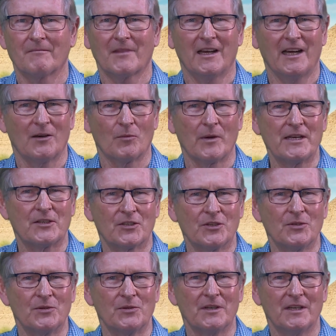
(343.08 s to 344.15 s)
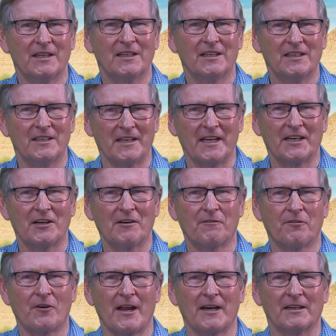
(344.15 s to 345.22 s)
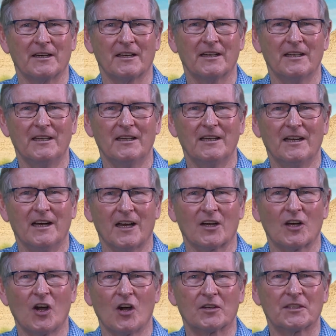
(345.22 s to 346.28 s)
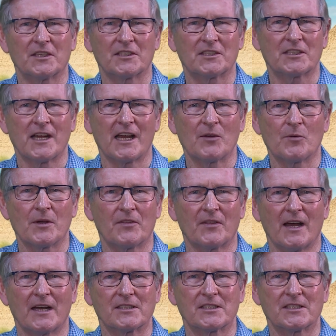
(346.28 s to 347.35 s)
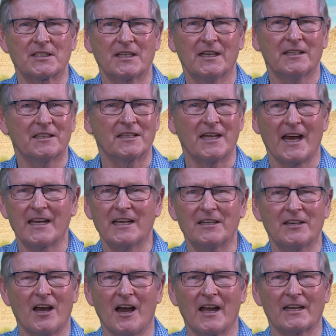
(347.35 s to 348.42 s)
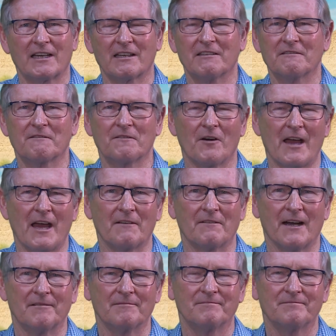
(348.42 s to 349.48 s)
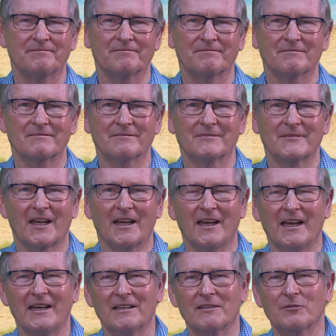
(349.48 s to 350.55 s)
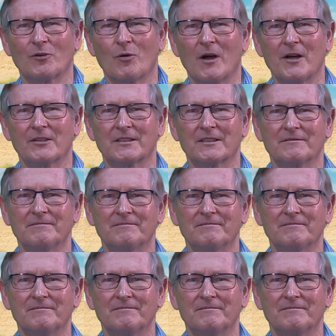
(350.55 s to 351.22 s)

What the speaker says: And we too needed a friend, a God to stay with us day and night forever." End of quote.